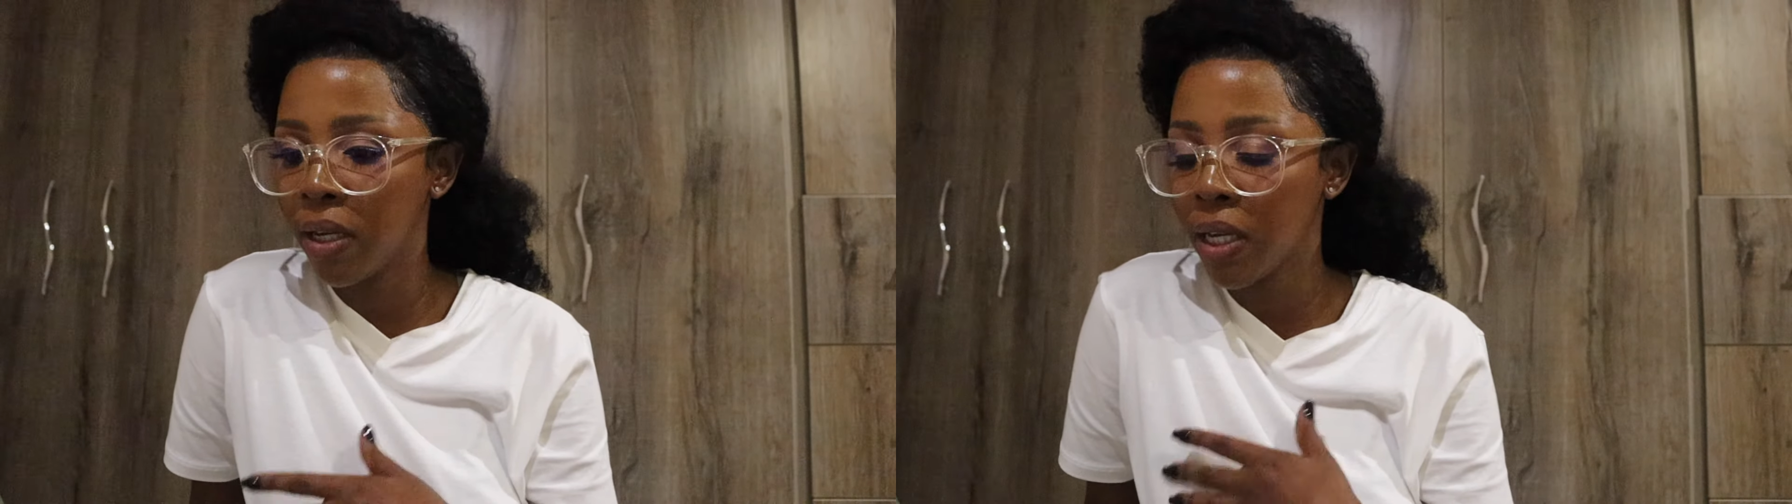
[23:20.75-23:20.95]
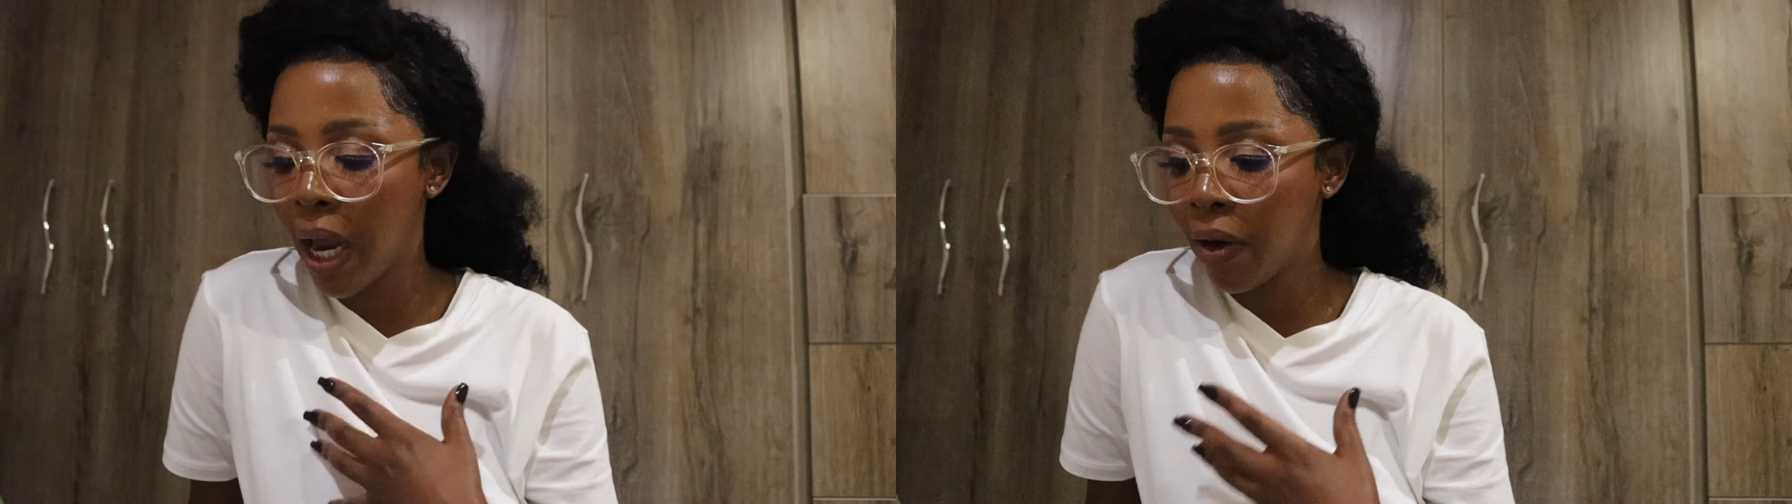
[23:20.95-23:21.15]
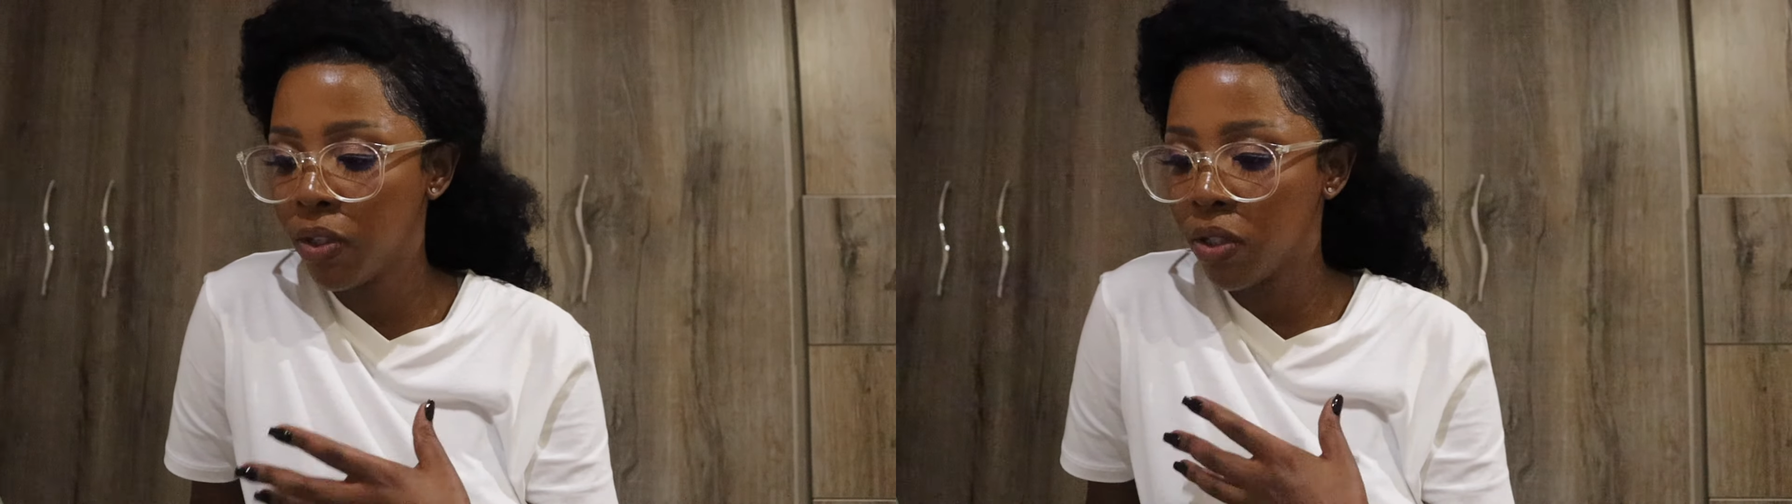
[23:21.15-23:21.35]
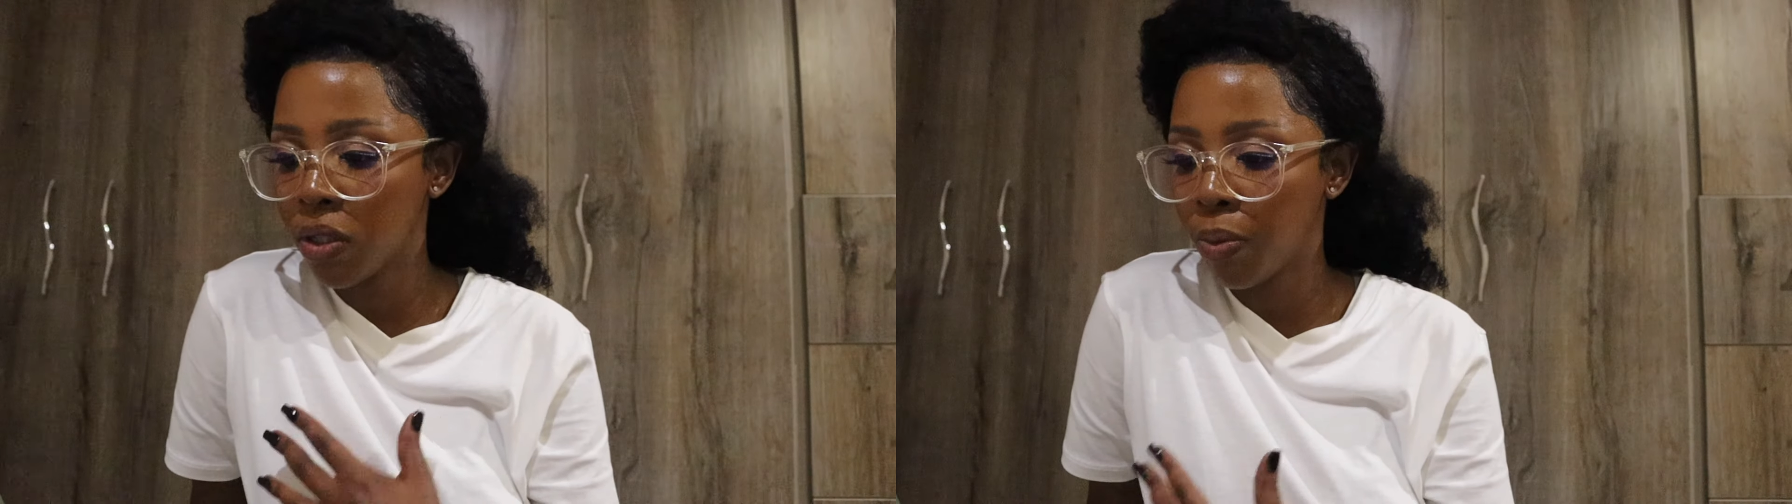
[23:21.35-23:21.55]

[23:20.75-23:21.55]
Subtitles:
encourages